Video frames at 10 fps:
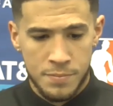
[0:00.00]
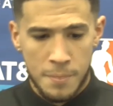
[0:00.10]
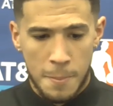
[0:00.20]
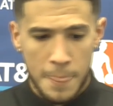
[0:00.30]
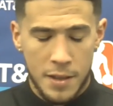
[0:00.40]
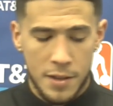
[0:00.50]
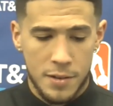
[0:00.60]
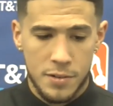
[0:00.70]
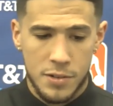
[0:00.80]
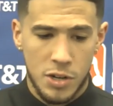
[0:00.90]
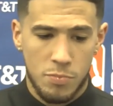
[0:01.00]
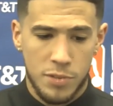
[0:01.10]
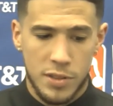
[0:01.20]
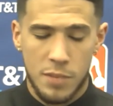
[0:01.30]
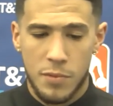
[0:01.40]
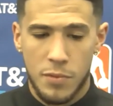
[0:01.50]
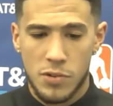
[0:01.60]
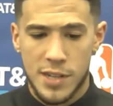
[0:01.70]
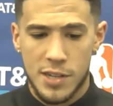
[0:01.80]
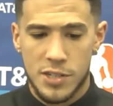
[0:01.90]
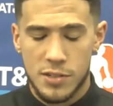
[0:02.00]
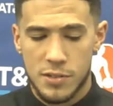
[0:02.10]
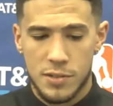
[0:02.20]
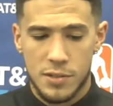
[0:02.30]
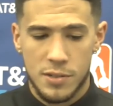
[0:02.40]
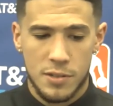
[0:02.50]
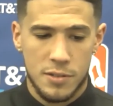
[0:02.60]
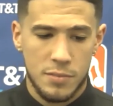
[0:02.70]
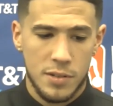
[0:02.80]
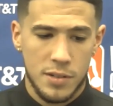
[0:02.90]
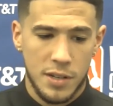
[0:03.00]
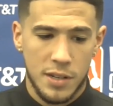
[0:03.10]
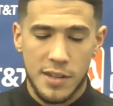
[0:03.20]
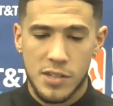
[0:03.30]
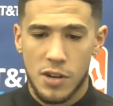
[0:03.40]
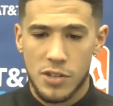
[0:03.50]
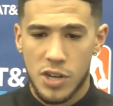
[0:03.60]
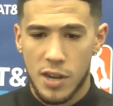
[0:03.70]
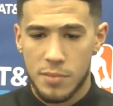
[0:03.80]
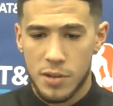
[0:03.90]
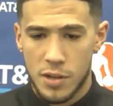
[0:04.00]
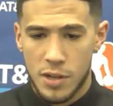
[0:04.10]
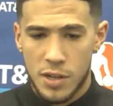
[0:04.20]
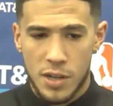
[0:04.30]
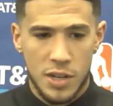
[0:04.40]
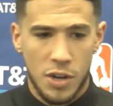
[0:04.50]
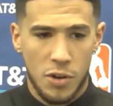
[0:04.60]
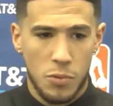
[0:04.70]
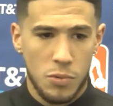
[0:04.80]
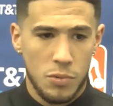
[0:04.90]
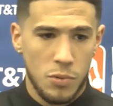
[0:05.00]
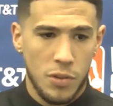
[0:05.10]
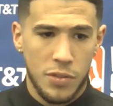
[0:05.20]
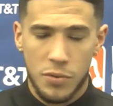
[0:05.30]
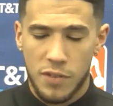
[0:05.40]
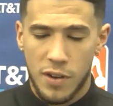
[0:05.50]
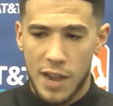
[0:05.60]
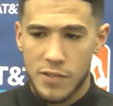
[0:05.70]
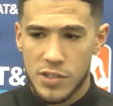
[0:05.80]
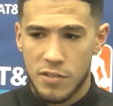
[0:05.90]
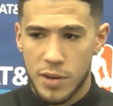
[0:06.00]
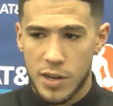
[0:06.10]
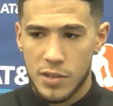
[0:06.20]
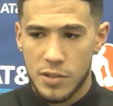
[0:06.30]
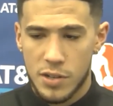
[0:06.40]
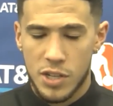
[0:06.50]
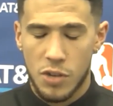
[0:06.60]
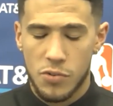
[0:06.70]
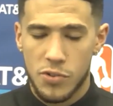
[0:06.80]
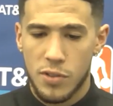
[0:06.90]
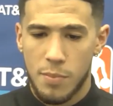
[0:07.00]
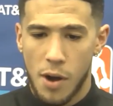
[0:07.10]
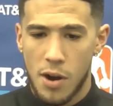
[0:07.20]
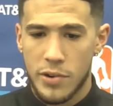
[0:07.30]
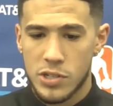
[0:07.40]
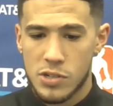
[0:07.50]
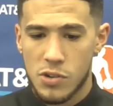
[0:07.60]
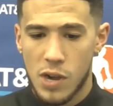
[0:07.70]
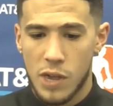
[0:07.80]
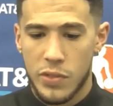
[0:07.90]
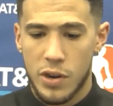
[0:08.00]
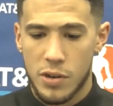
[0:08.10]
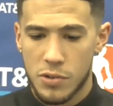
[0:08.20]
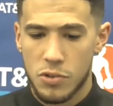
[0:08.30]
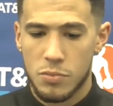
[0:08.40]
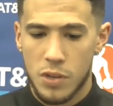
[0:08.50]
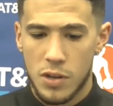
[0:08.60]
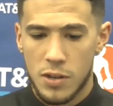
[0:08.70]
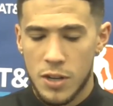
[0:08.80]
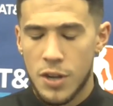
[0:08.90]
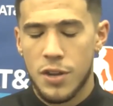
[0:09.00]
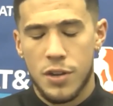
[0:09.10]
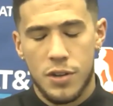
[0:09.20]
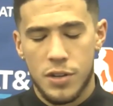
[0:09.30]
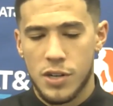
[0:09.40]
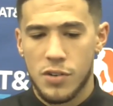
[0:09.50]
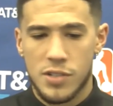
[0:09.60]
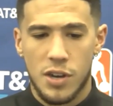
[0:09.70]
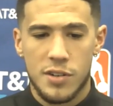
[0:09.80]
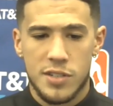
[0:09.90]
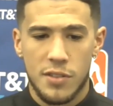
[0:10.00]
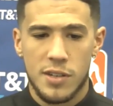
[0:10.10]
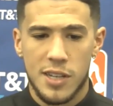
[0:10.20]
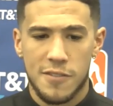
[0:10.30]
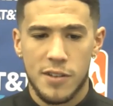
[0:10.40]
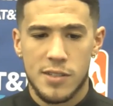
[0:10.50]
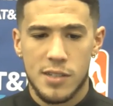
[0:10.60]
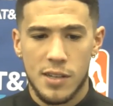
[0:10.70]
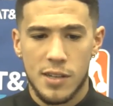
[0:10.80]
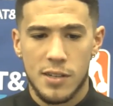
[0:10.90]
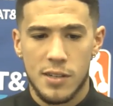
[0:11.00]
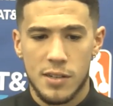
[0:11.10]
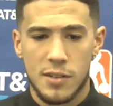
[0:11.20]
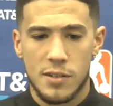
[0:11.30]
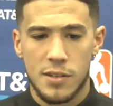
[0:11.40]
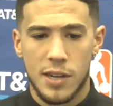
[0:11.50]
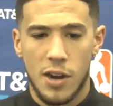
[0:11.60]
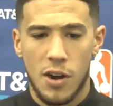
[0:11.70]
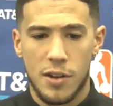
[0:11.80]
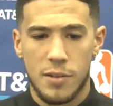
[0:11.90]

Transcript: and, you know, put them in rotation. Um, and, and that's our job. You know, one through five is everybody, you know, do their part and just go out there and hoop. But, you know, it starts on the defense end and, and guarding.